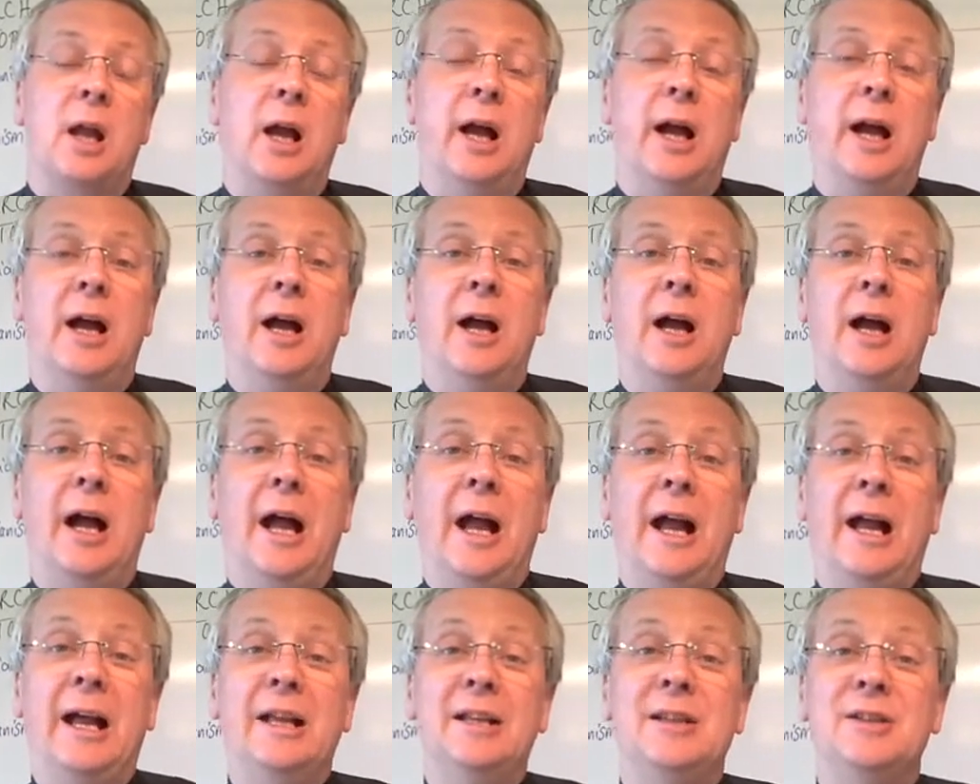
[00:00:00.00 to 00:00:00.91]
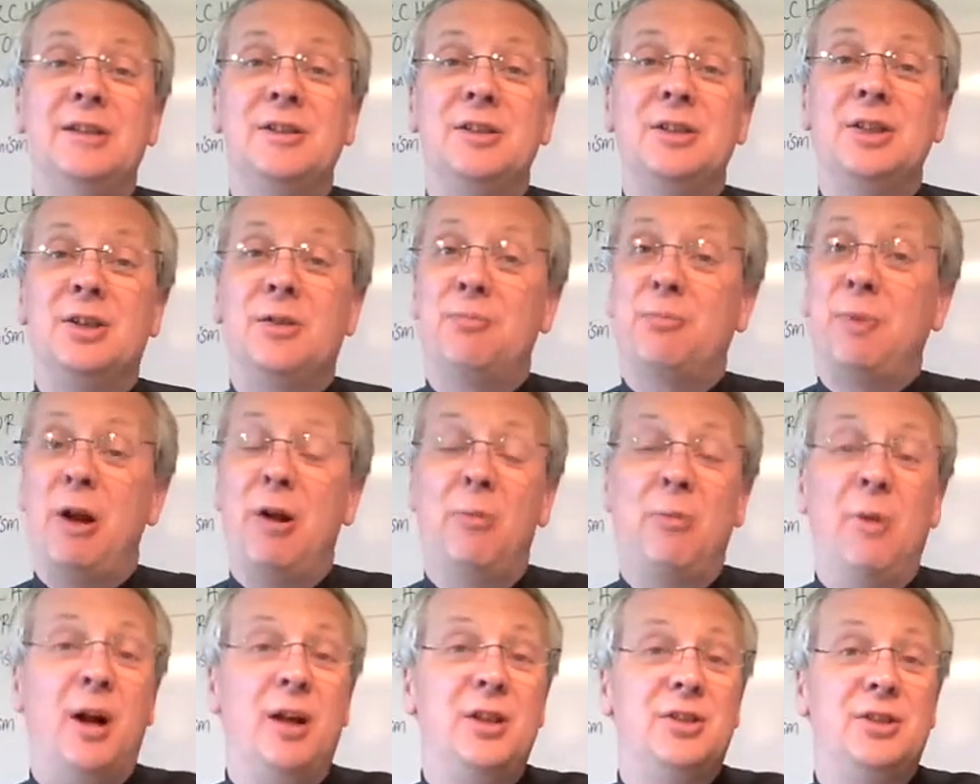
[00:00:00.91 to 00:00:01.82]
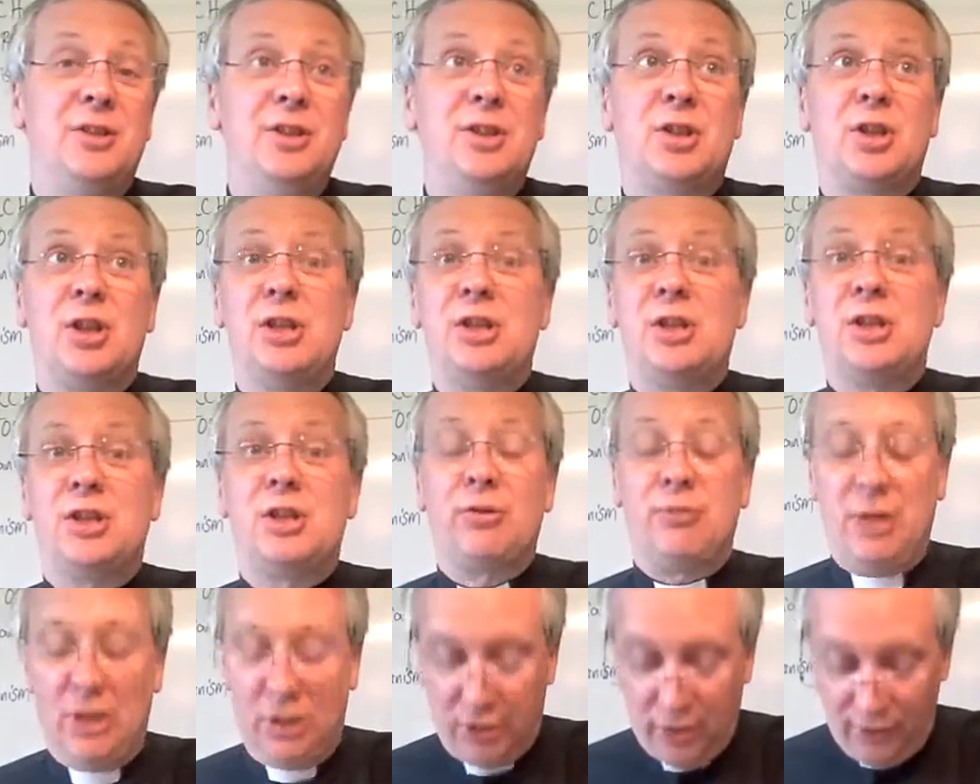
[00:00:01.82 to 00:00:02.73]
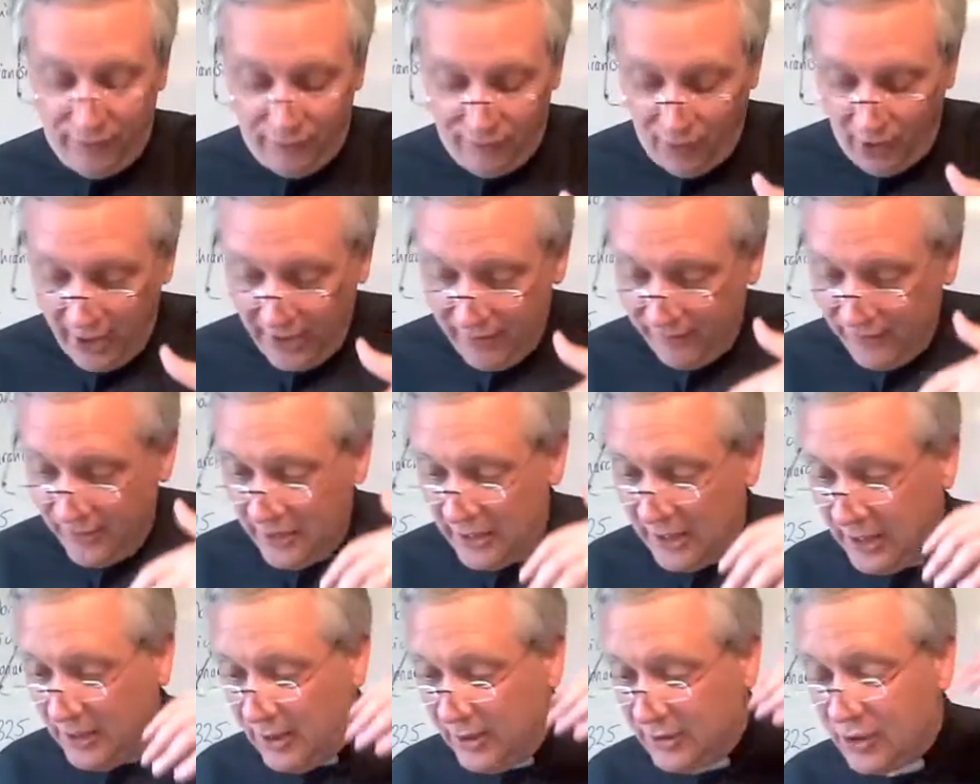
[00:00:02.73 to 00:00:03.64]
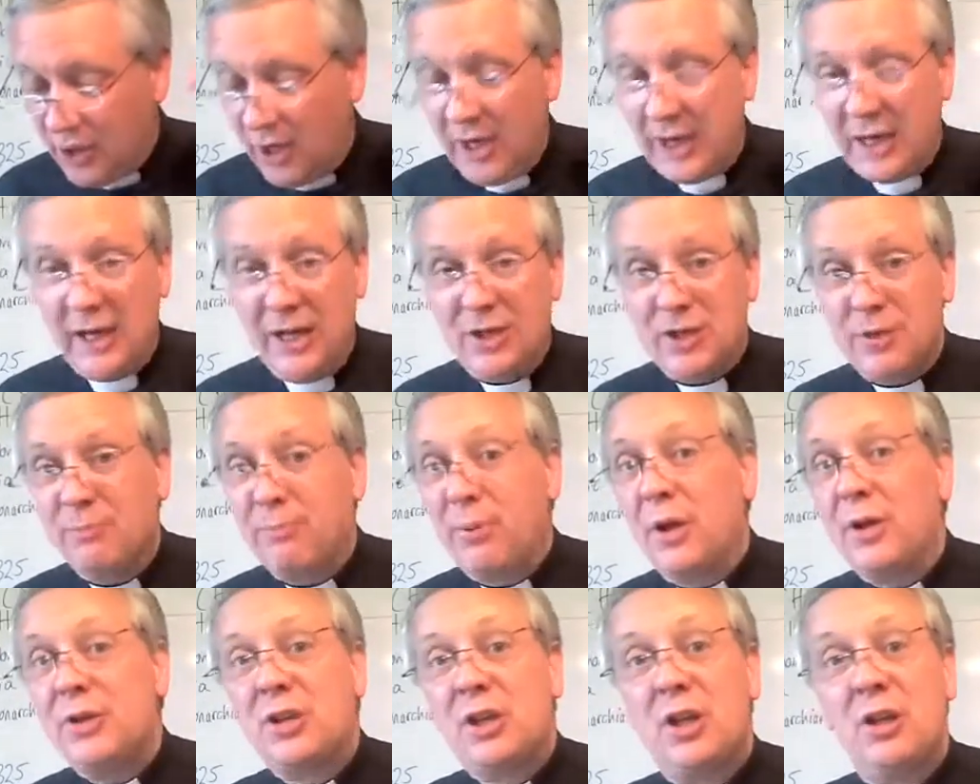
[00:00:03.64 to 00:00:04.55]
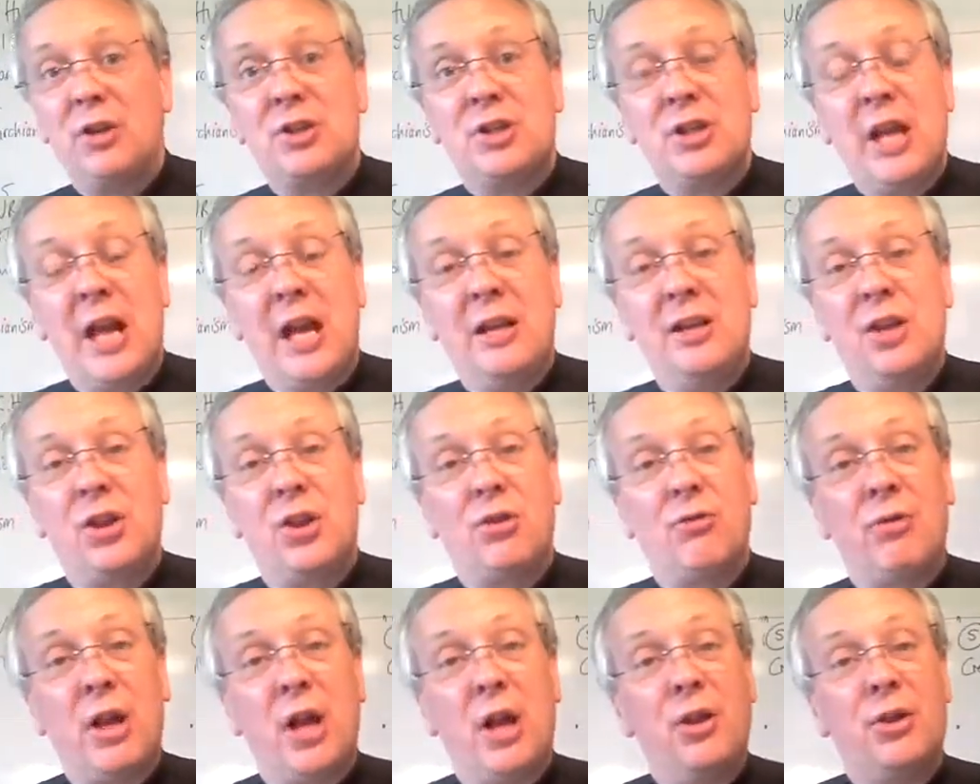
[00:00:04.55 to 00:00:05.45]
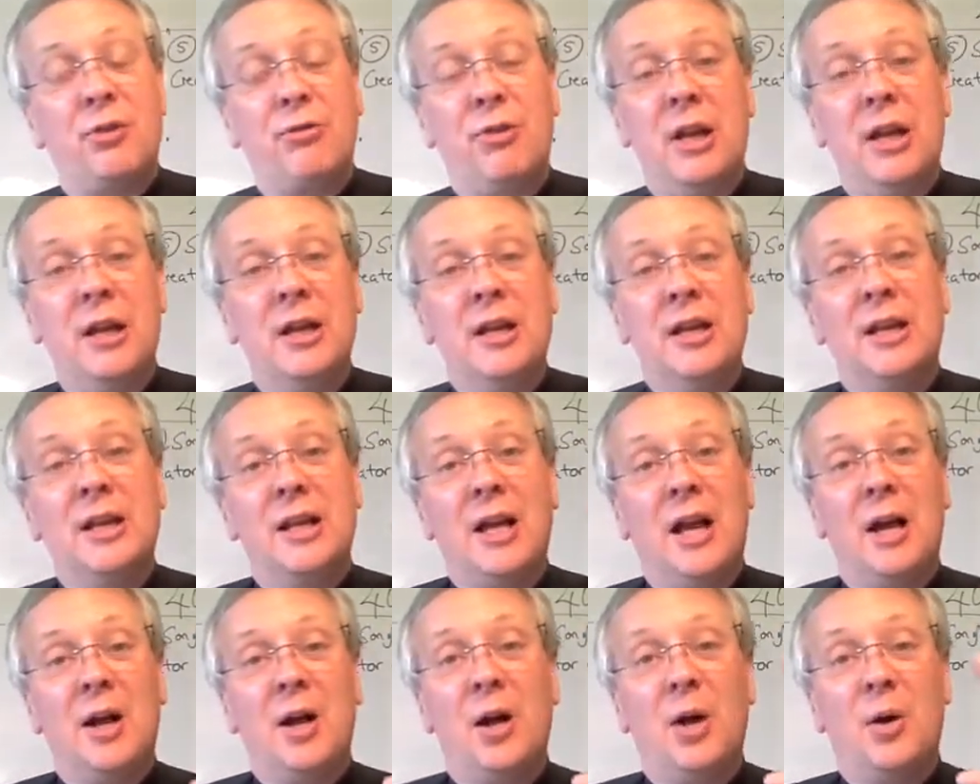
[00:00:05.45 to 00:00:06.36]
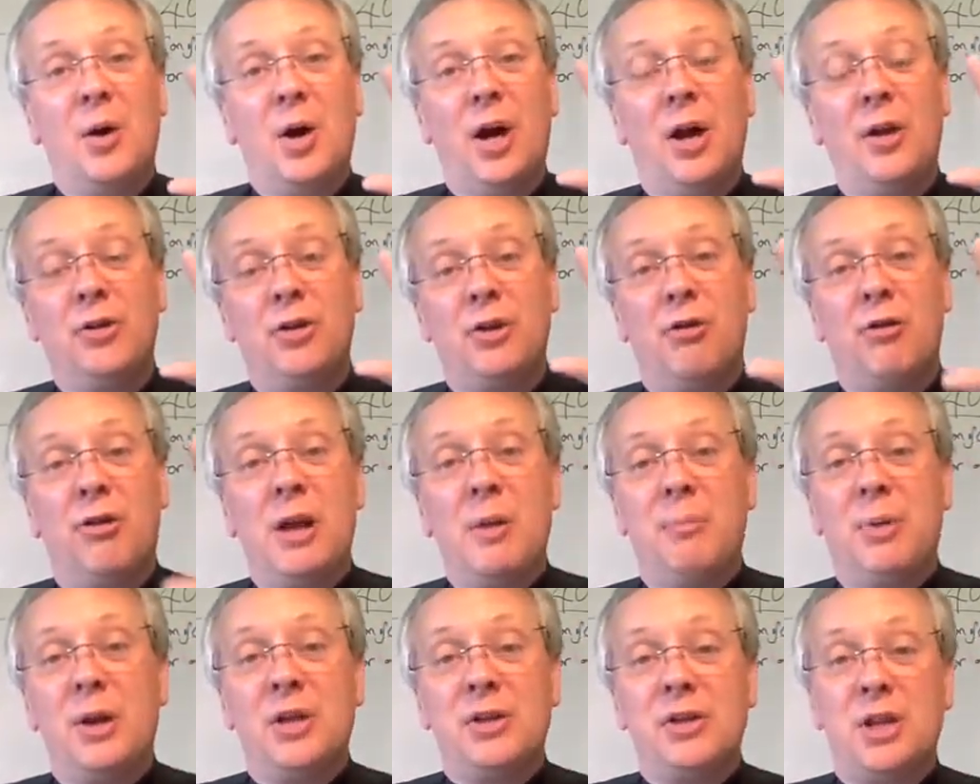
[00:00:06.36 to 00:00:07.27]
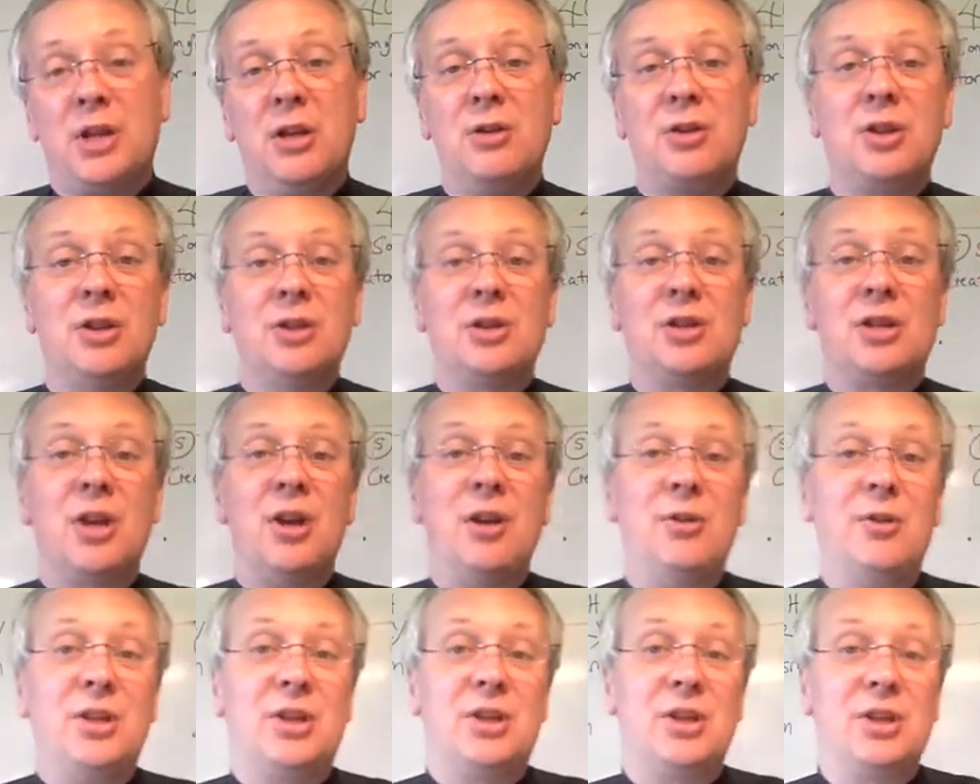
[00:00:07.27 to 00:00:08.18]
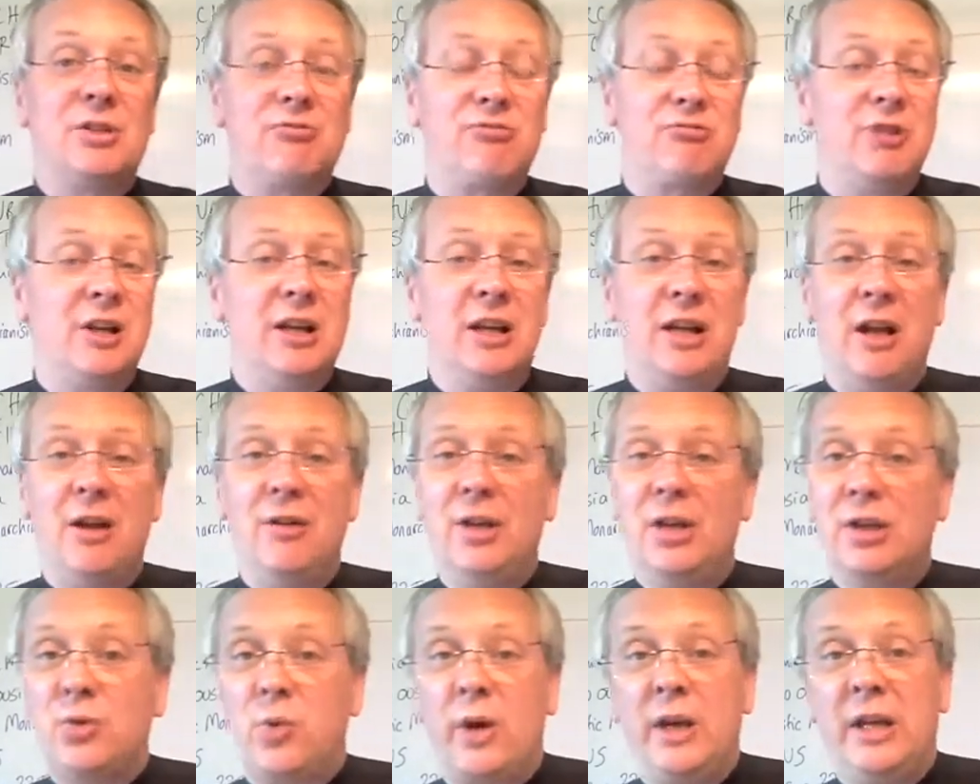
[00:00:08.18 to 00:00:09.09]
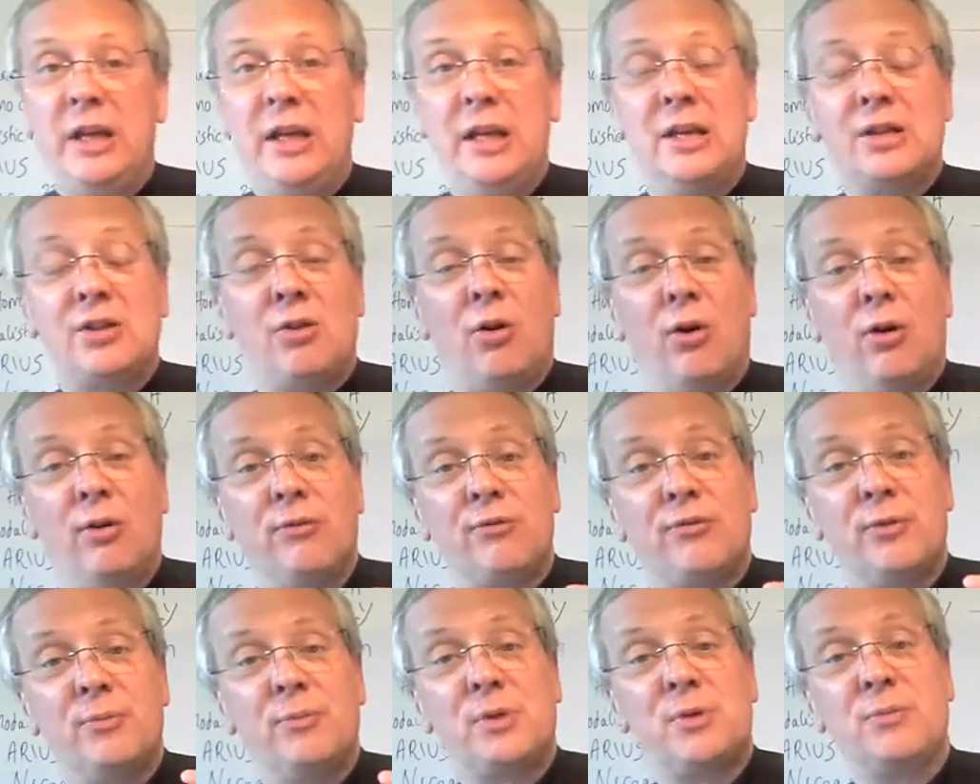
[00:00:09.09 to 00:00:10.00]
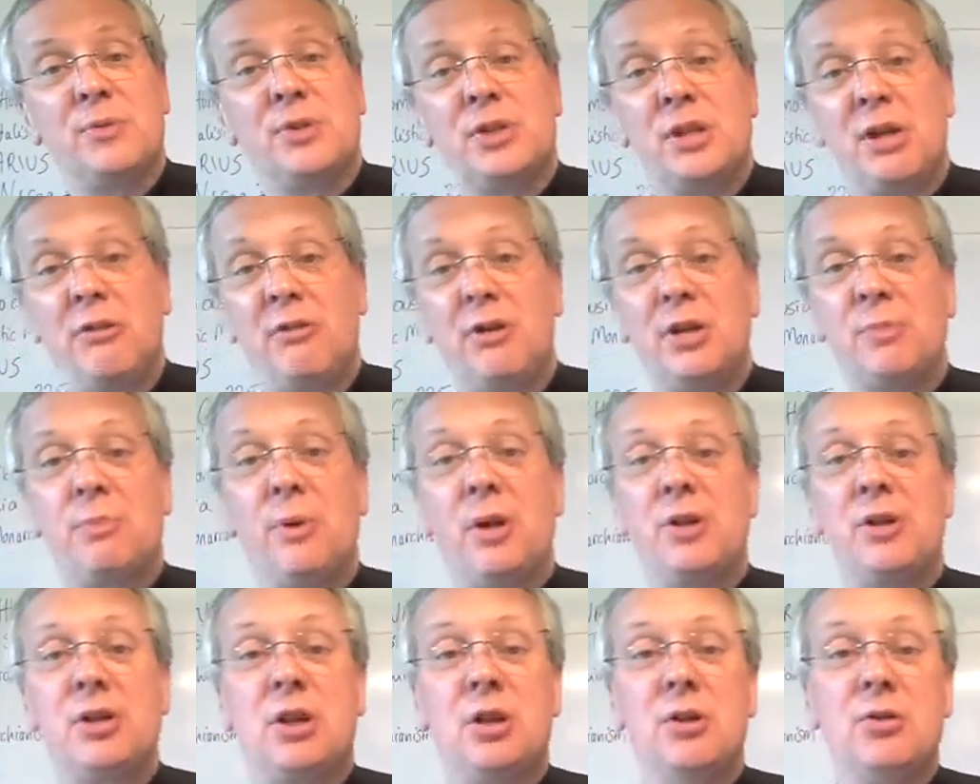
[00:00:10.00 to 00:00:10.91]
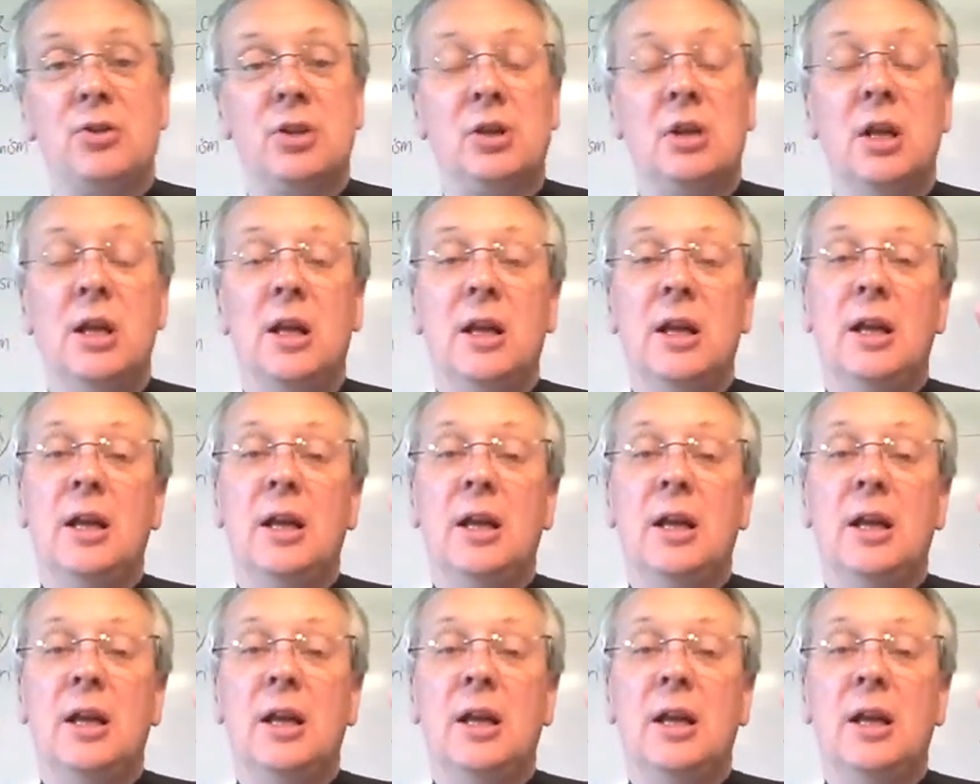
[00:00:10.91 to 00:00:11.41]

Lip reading: And bear in mind, this is 325. Diocletian persecution ended 303, the Great Persecution. So this is really only 20 years on from some serious persecution.